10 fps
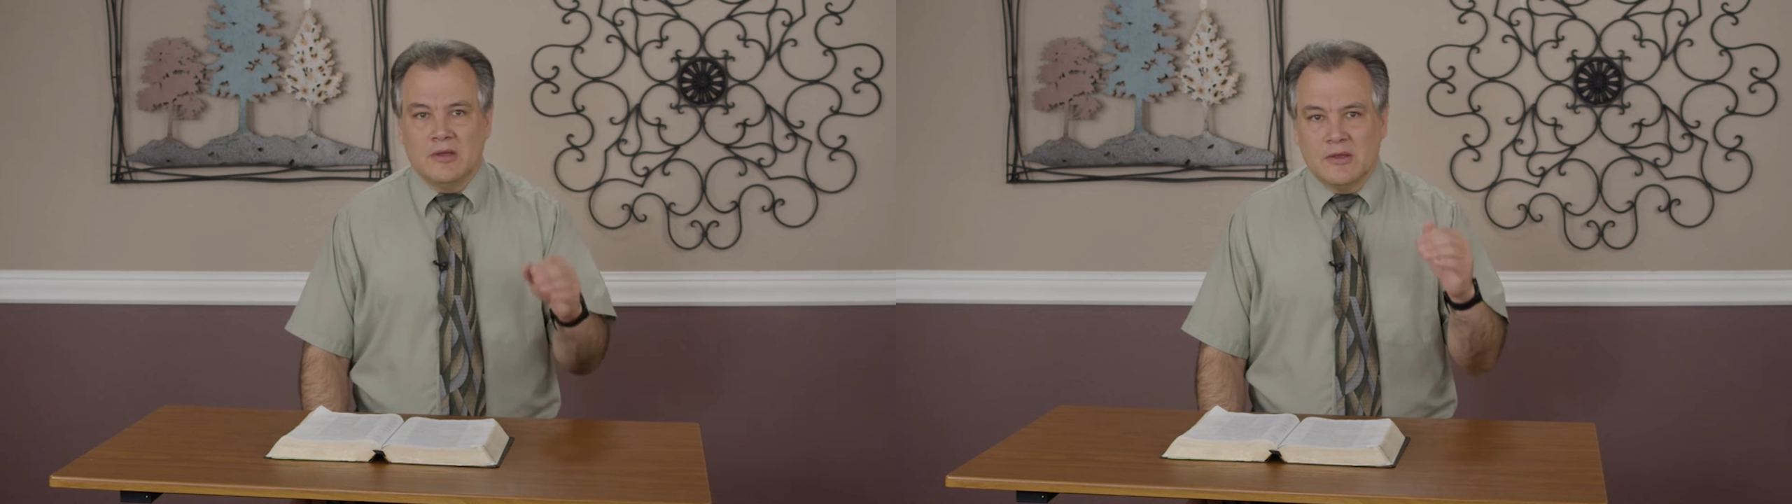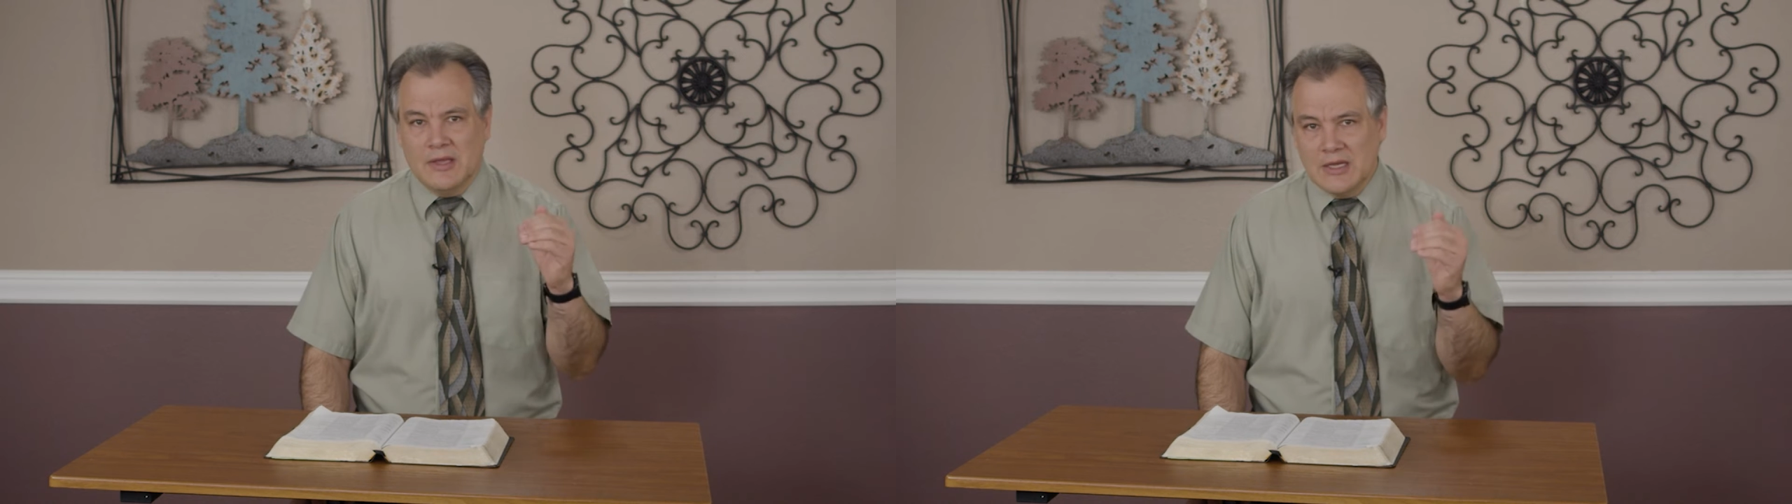
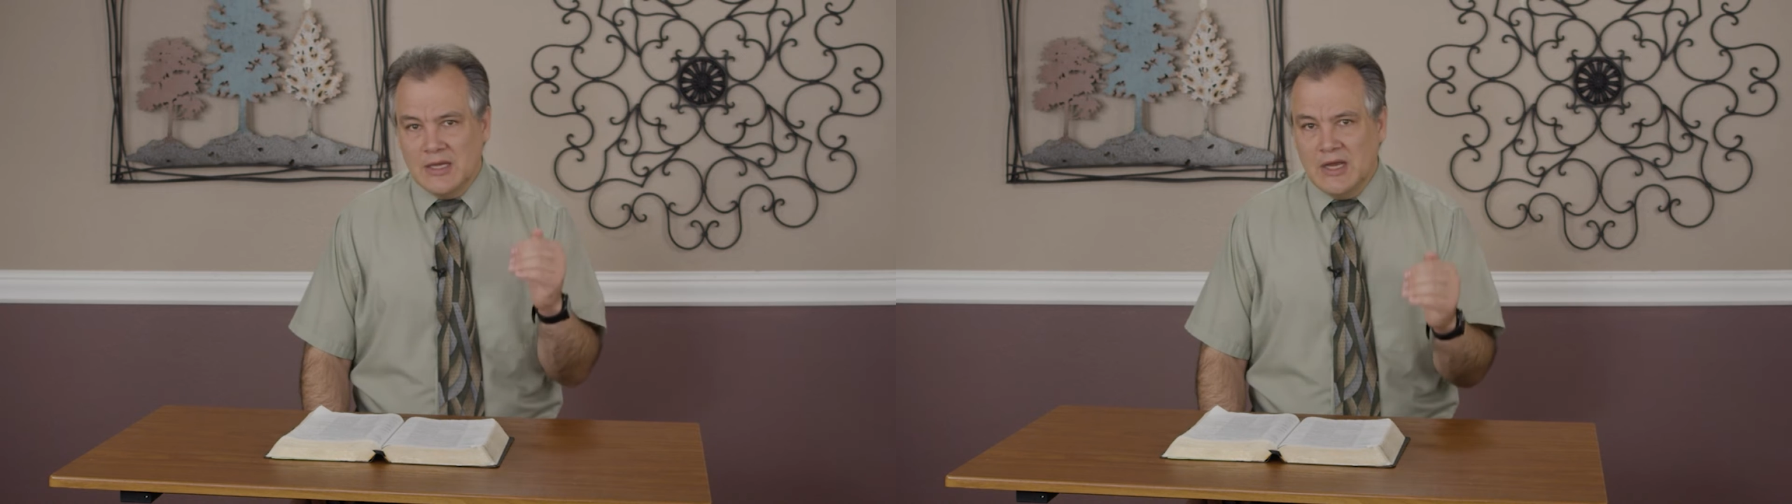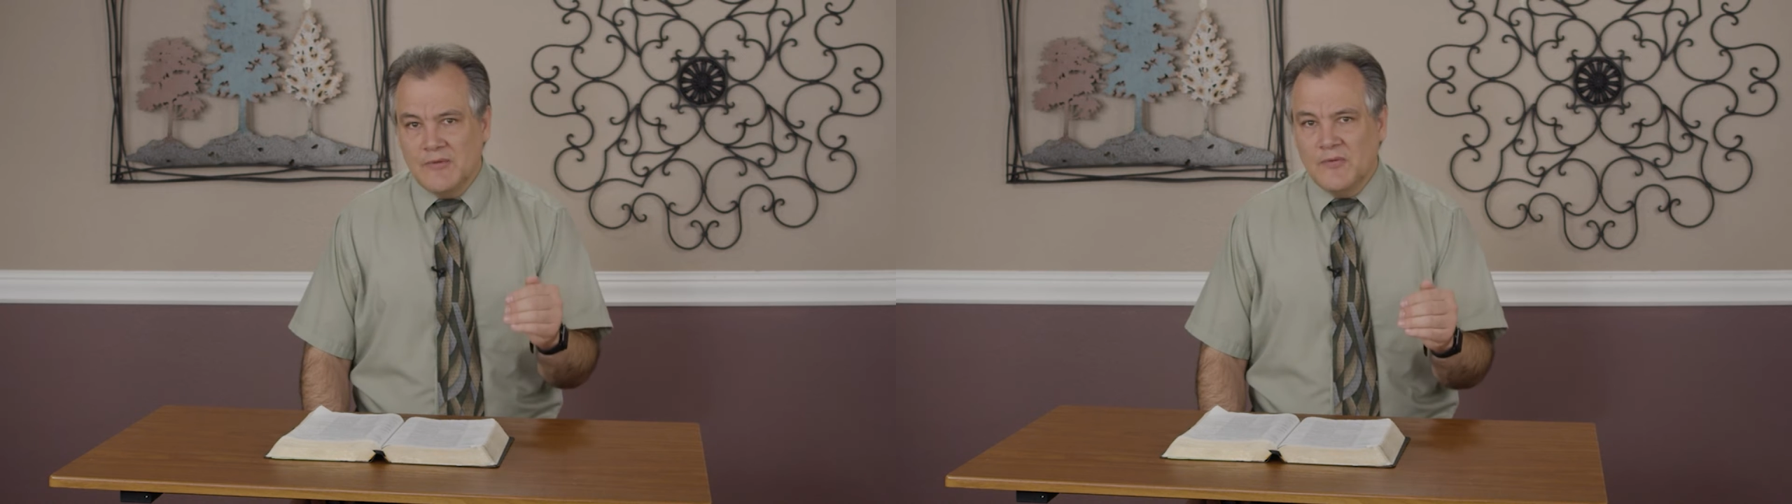So let's
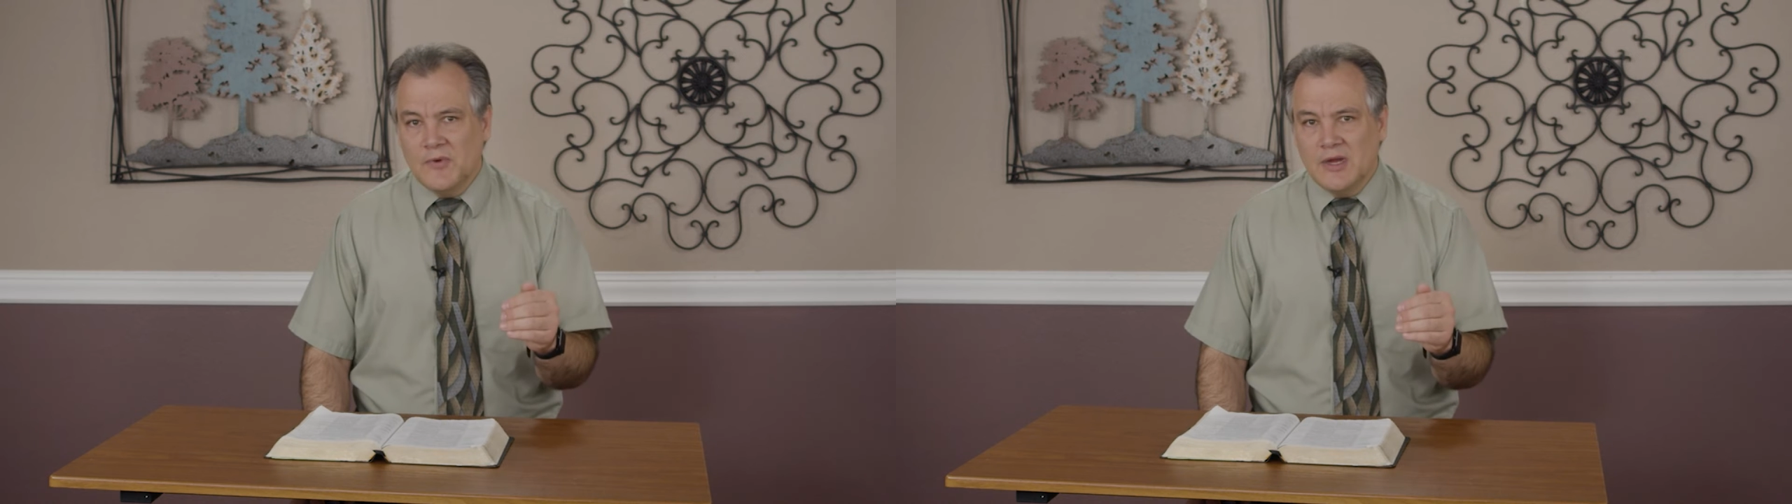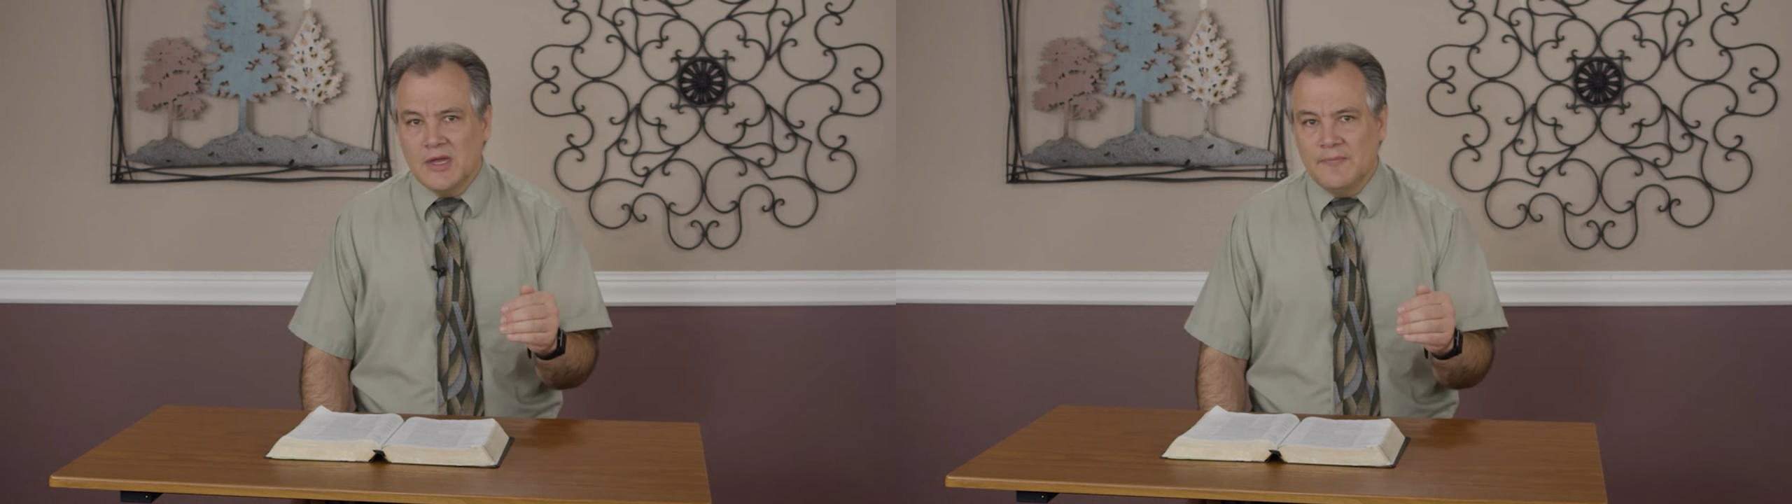never
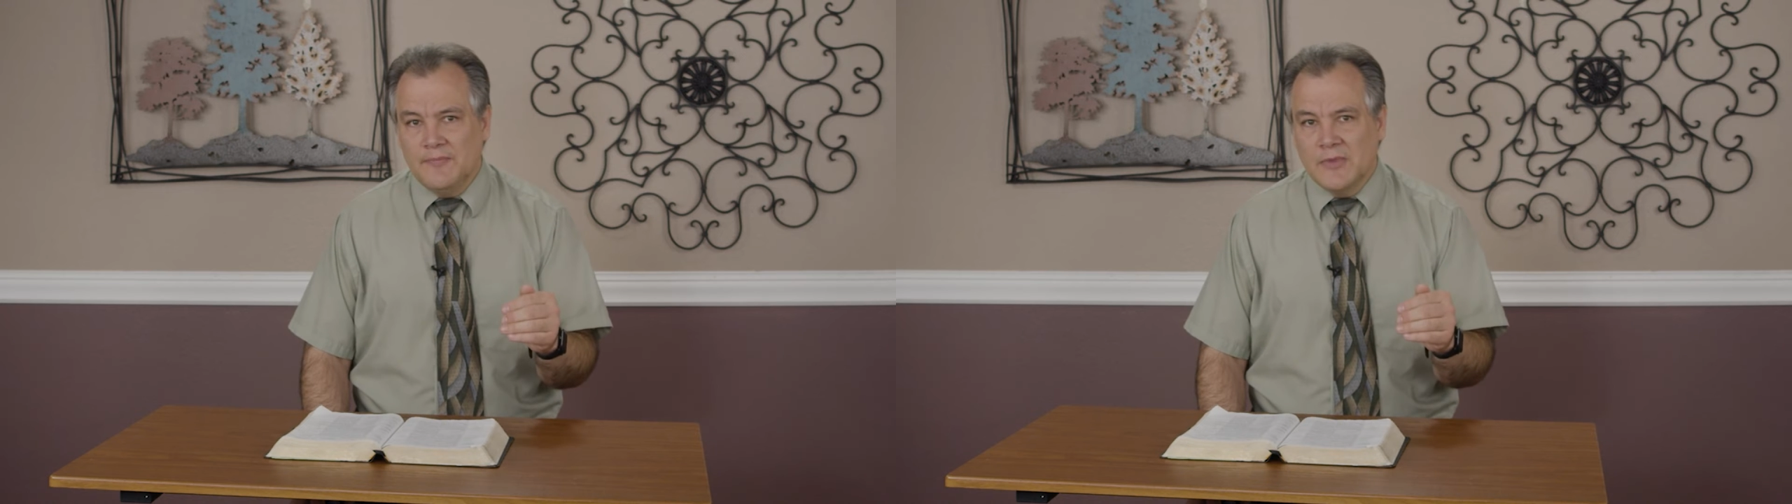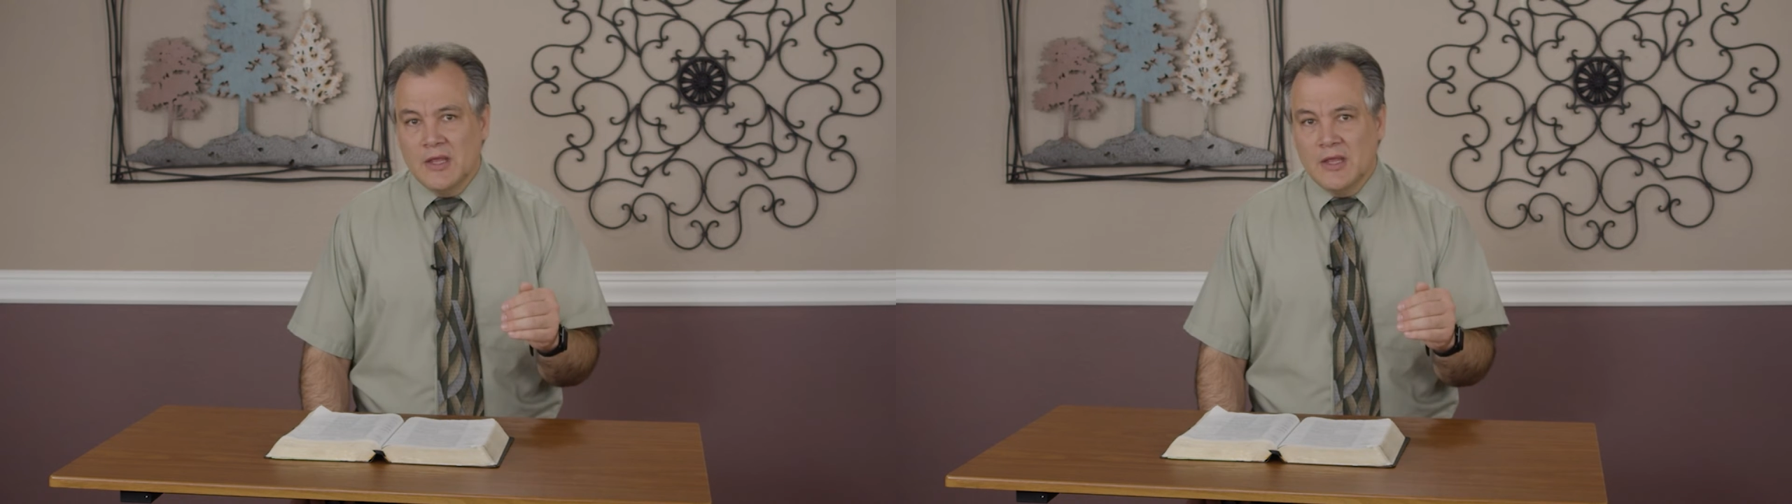forget